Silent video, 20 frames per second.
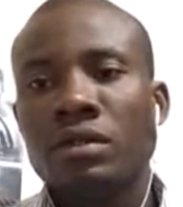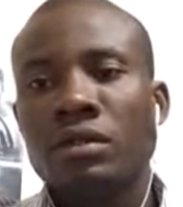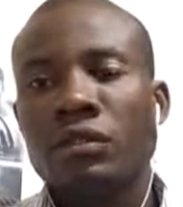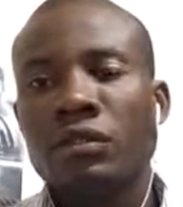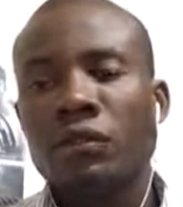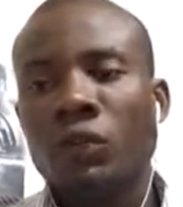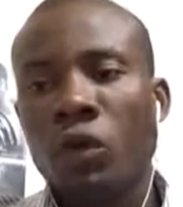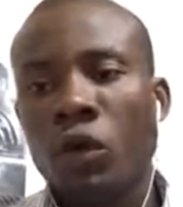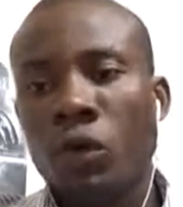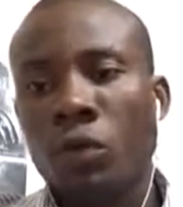
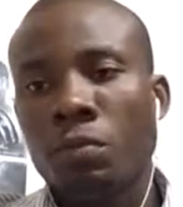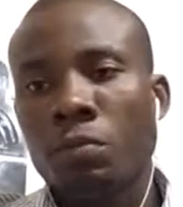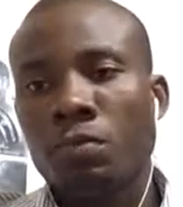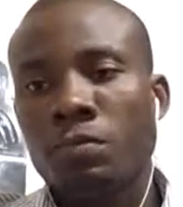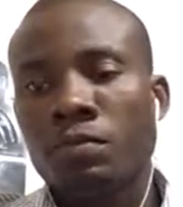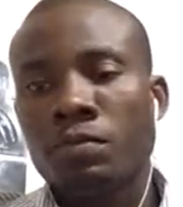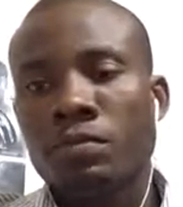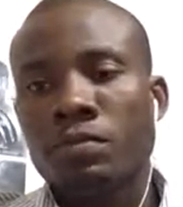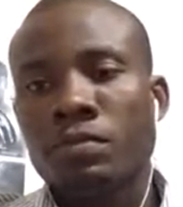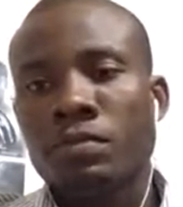form.
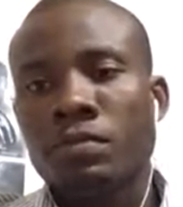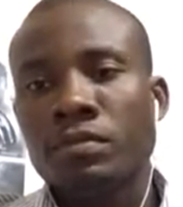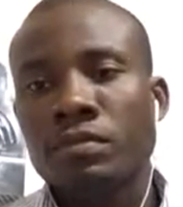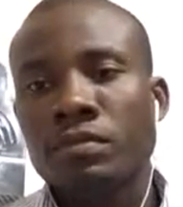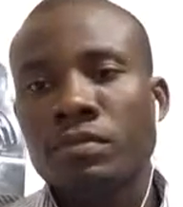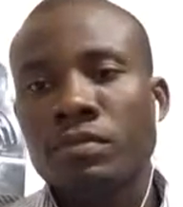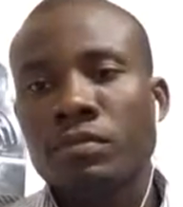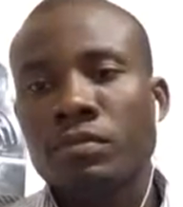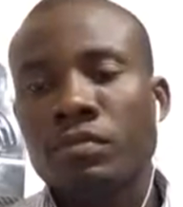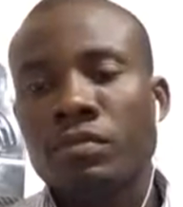
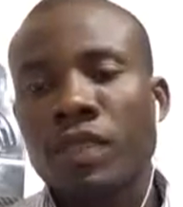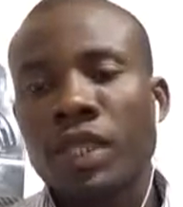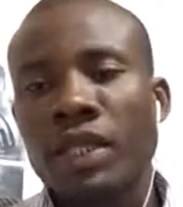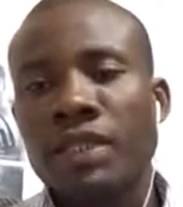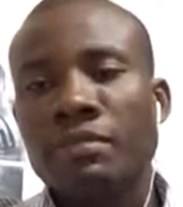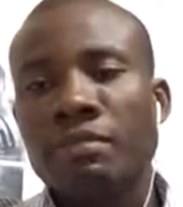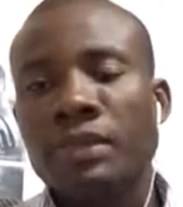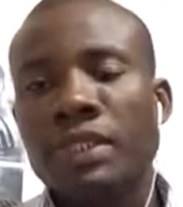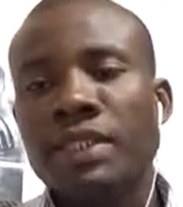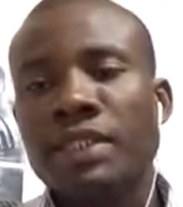
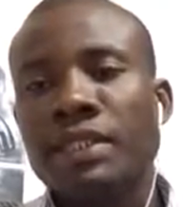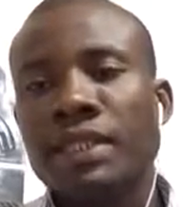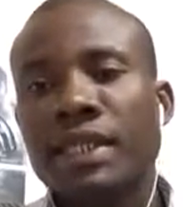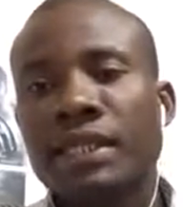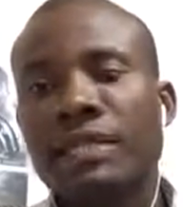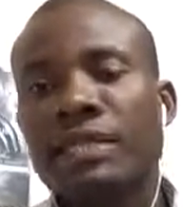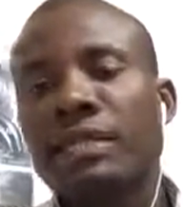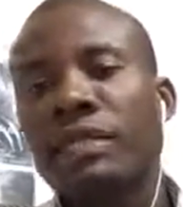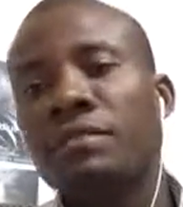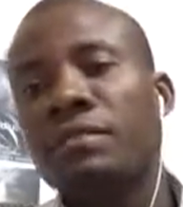It means
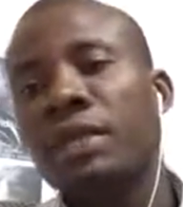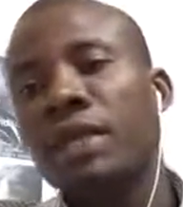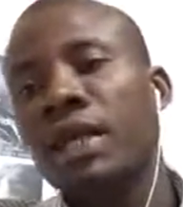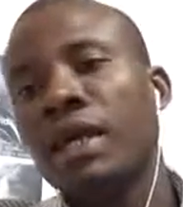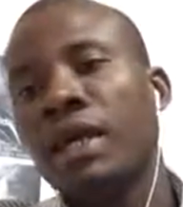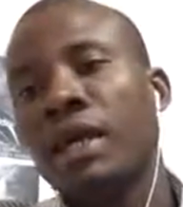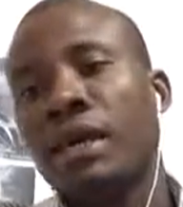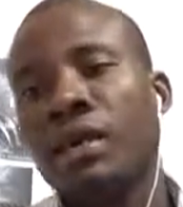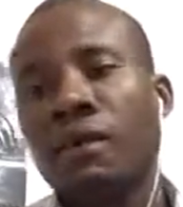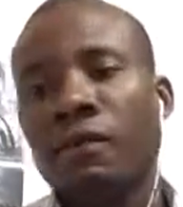that you may
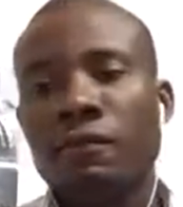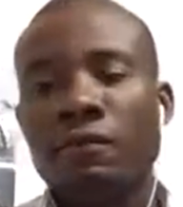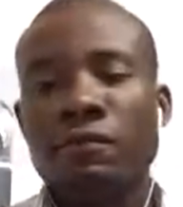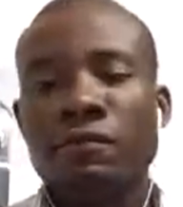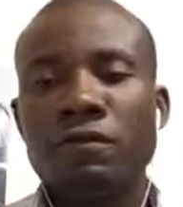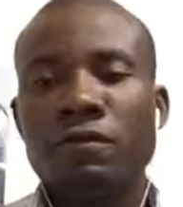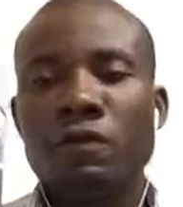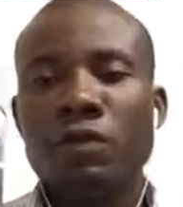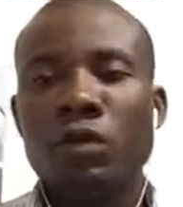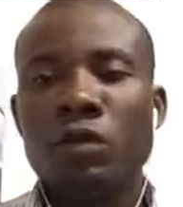have
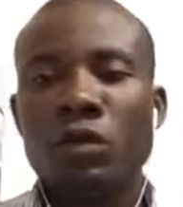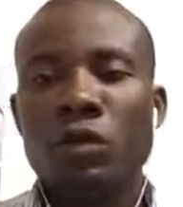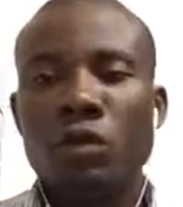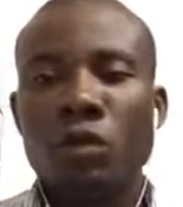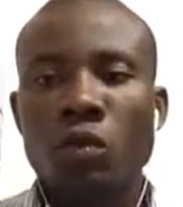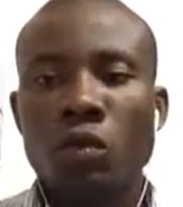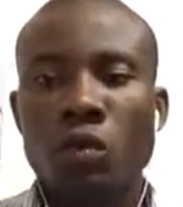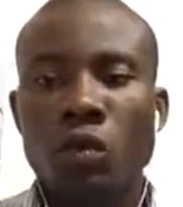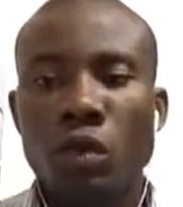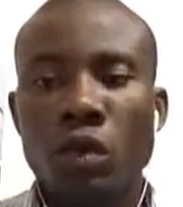
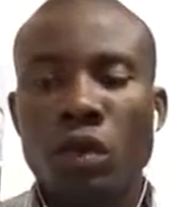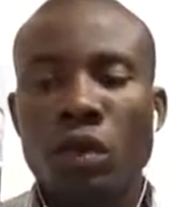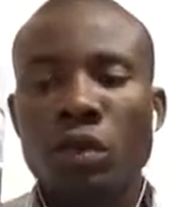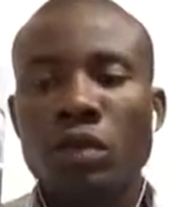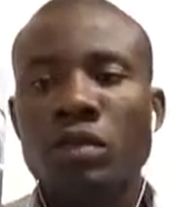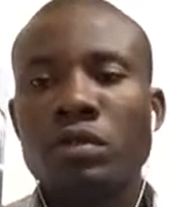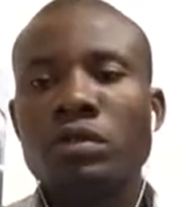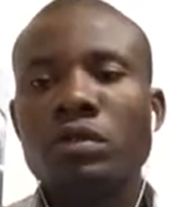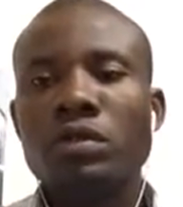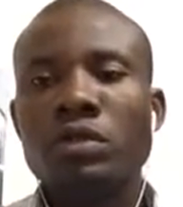
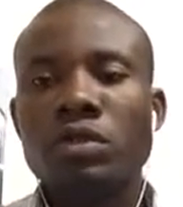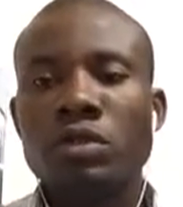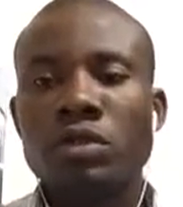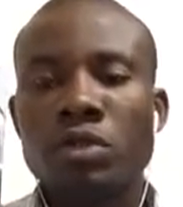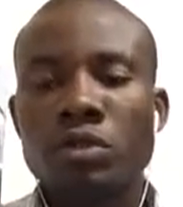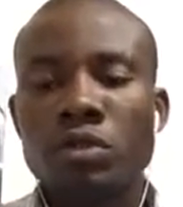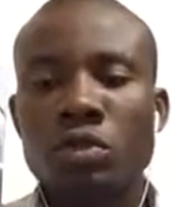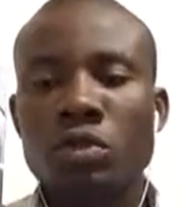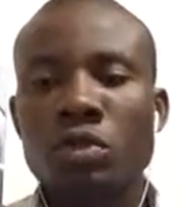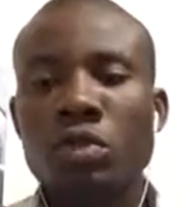1,
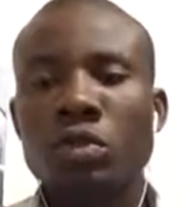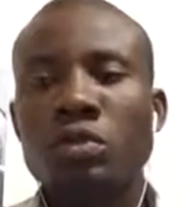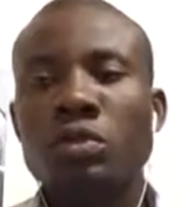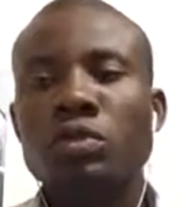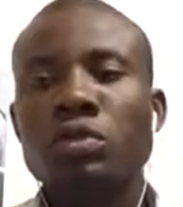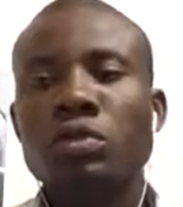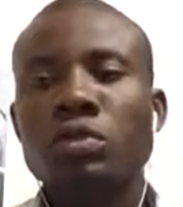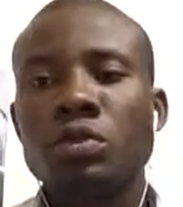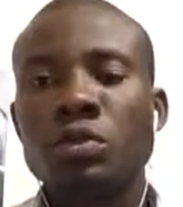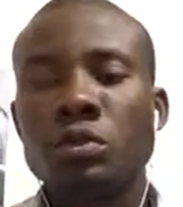
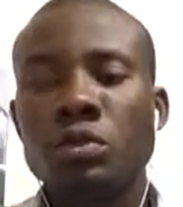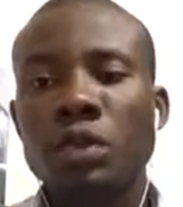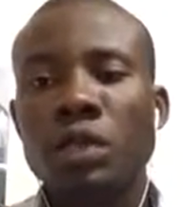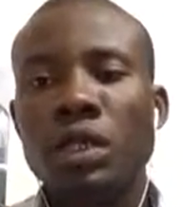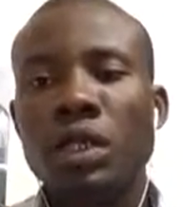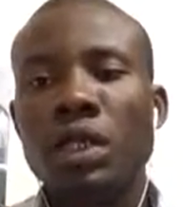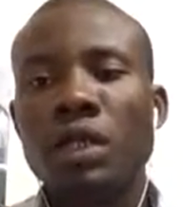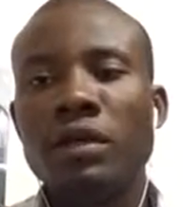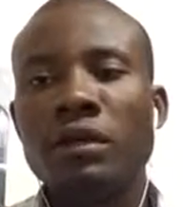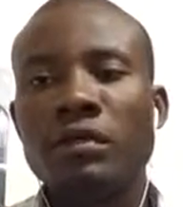2,
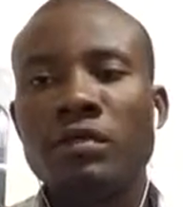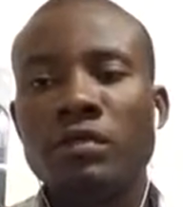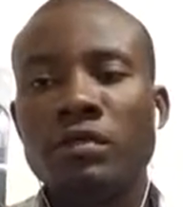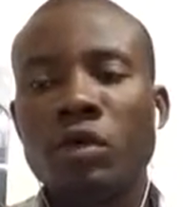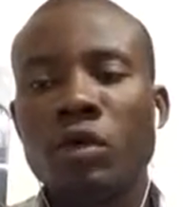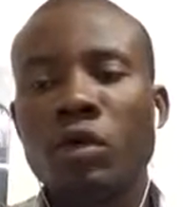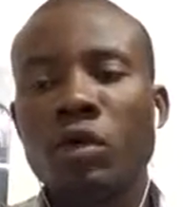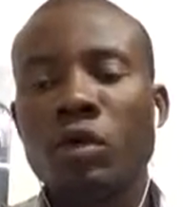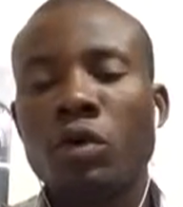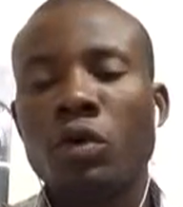3,
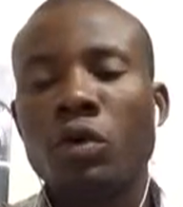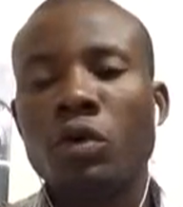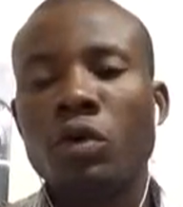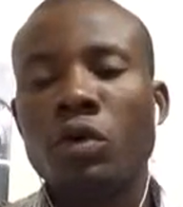4.